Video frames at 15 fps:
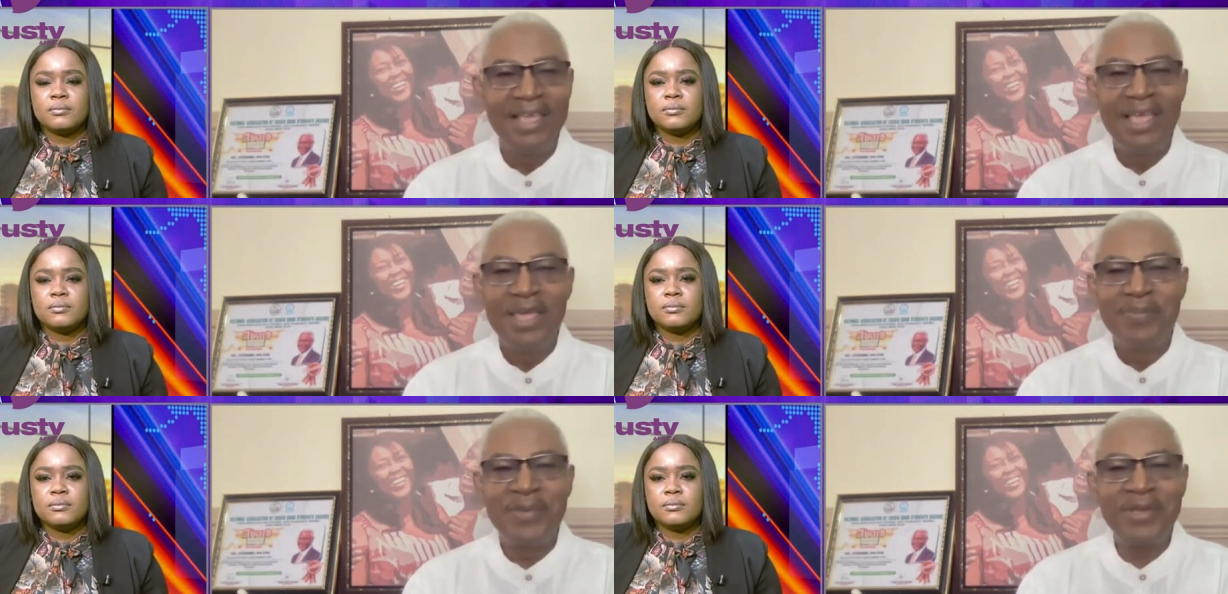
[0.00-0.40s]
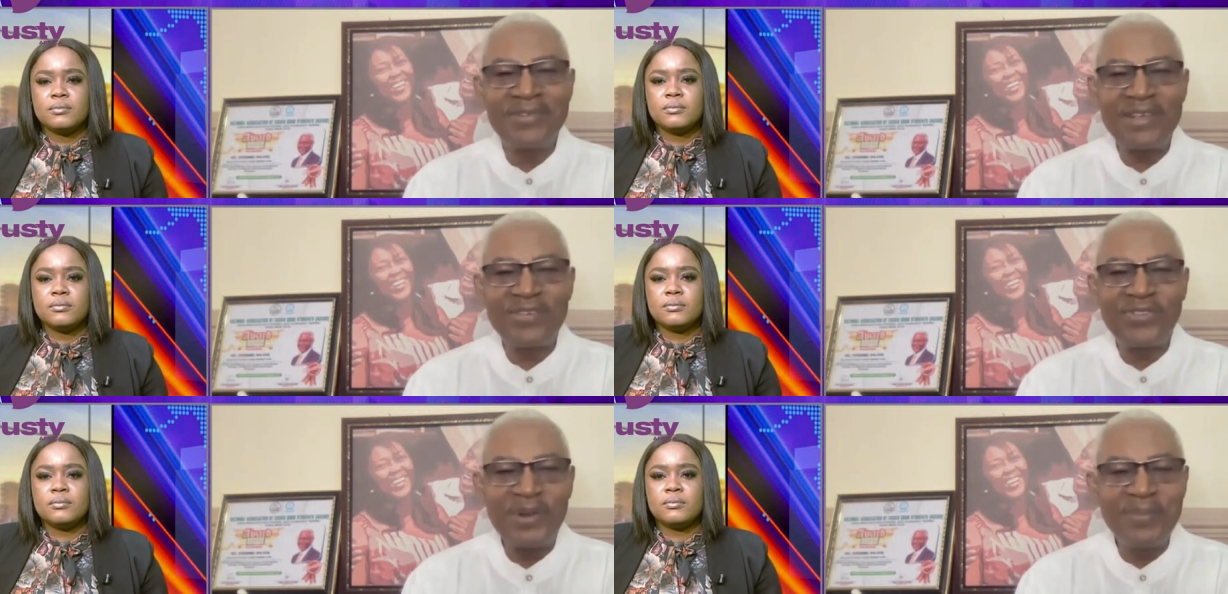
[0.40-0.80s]
Speaker 1: Because there's
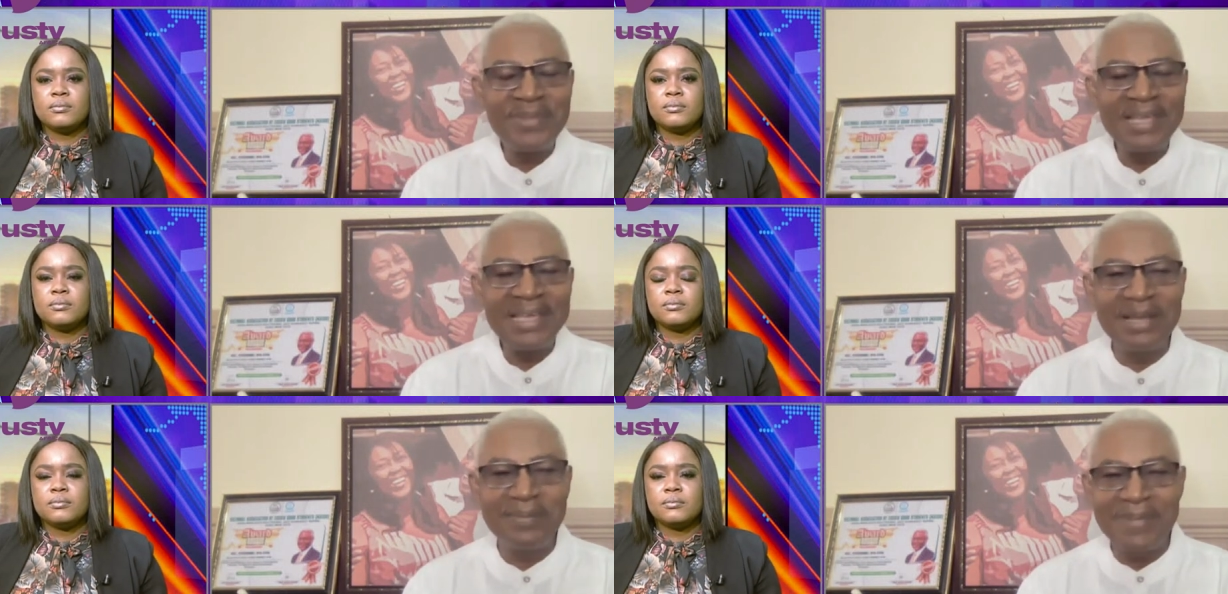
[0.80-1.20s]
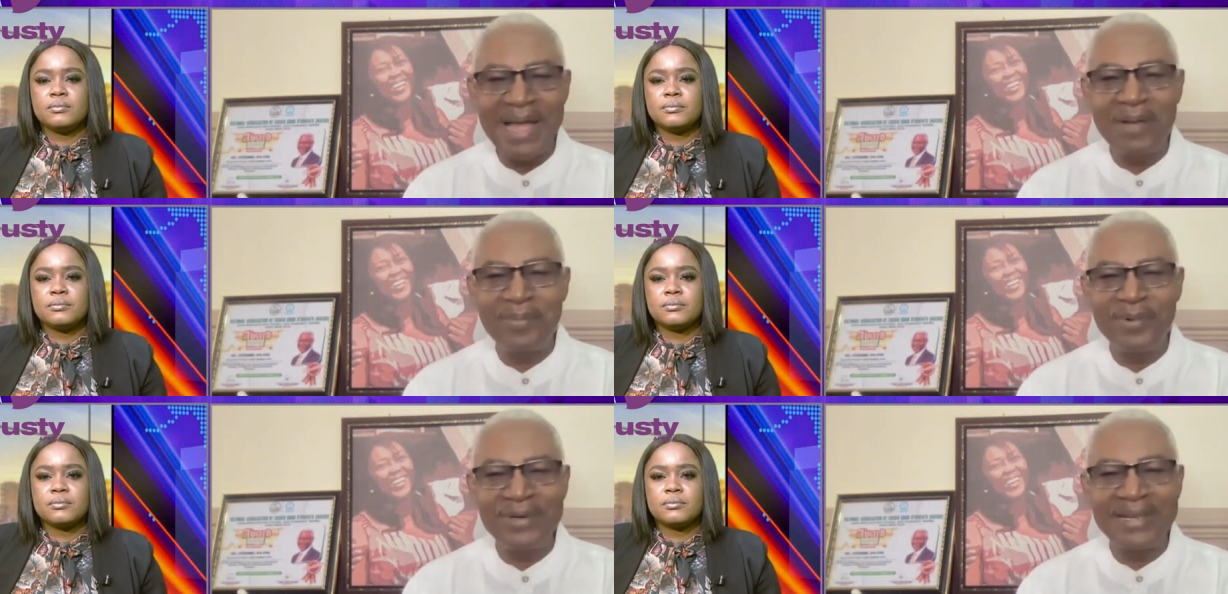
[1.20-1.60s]
something in the Bible
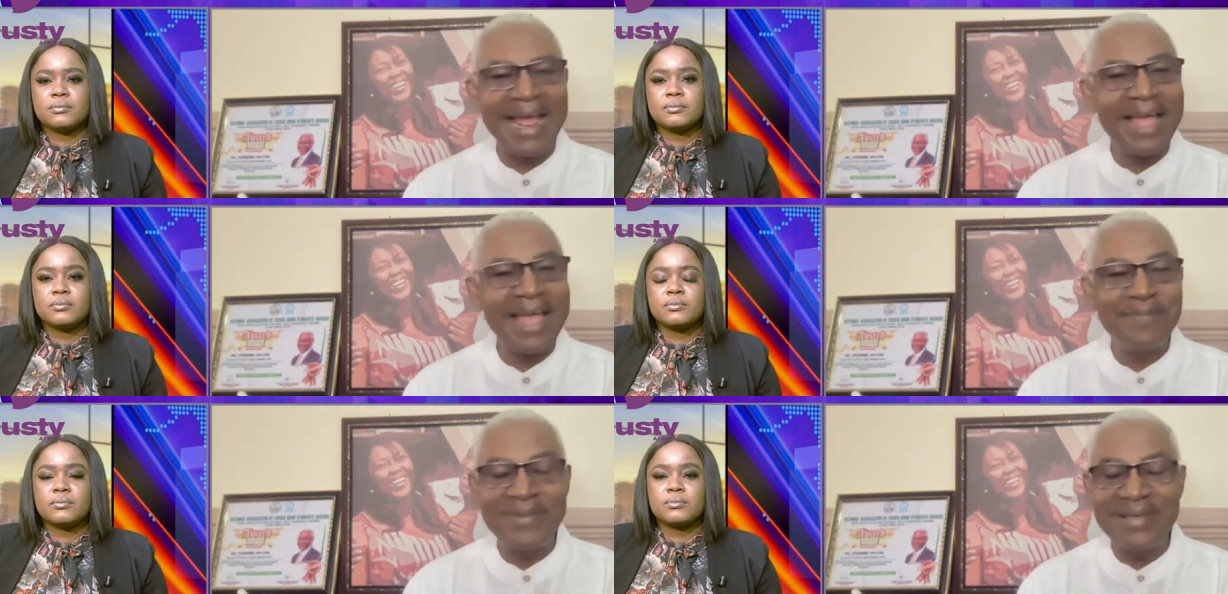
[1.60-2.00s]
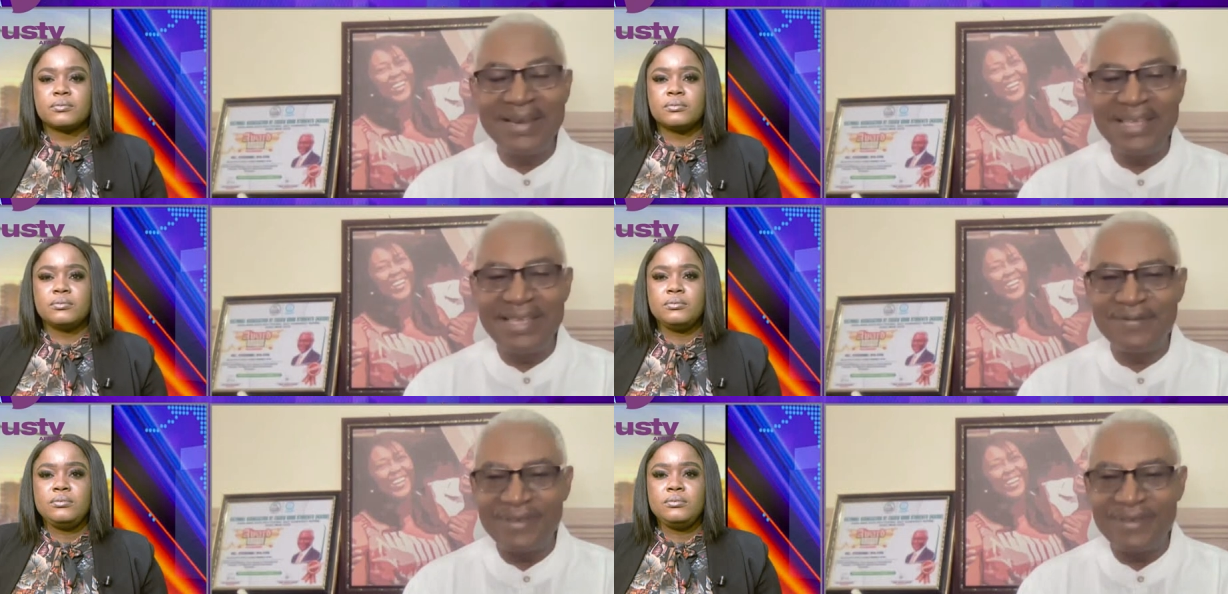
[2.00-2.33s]
that I believe.